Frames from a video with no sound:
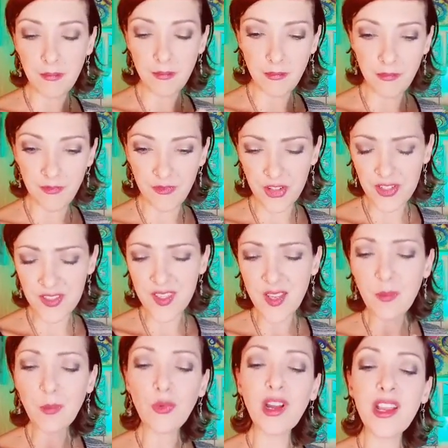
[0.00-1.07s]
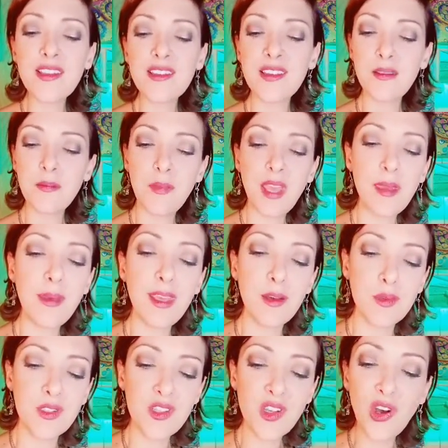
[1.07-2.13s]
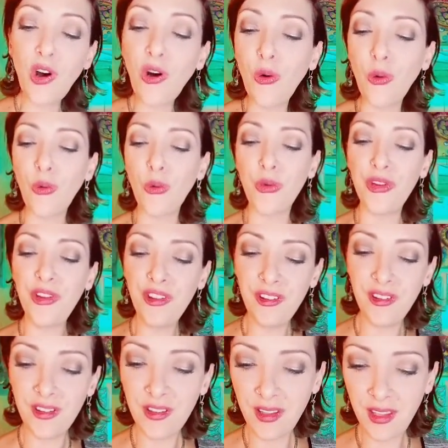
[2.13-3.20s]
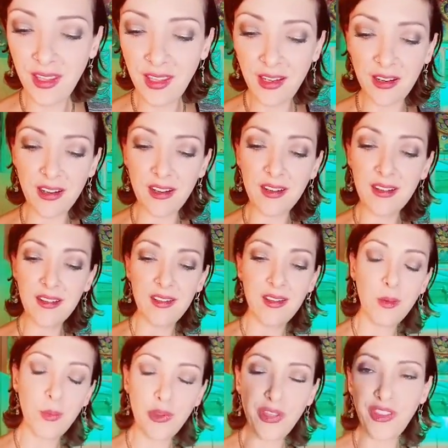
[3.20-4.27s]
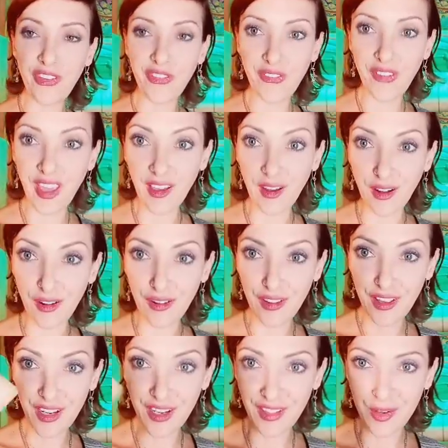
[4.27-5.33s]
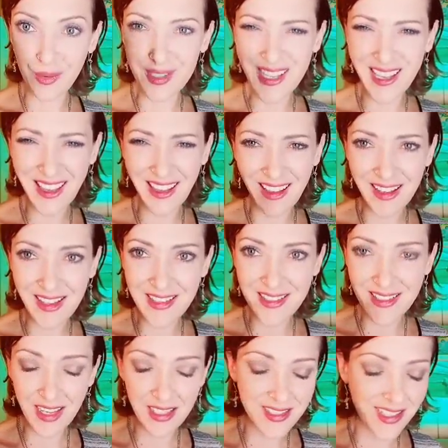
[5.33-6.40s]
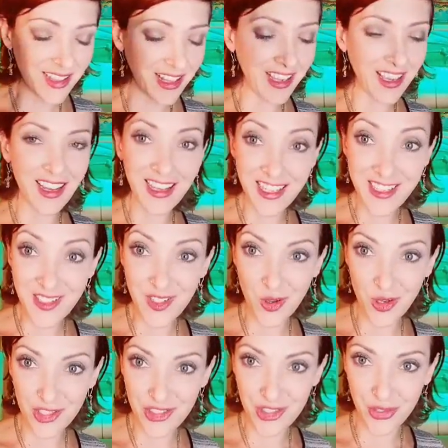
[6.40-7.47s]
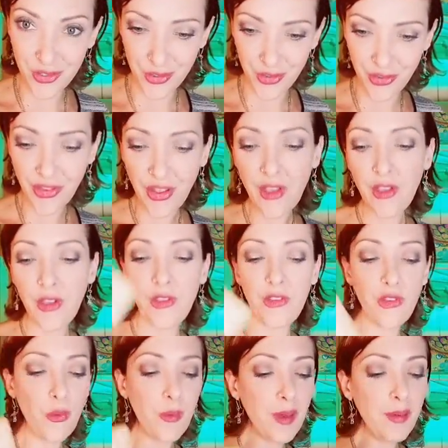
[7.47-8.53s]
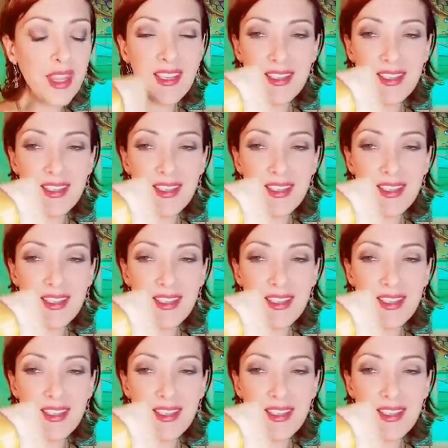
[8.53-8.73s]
for some reason, maybe it was cold here with this veil and there was like ice. I see like ice crystals. So maybe the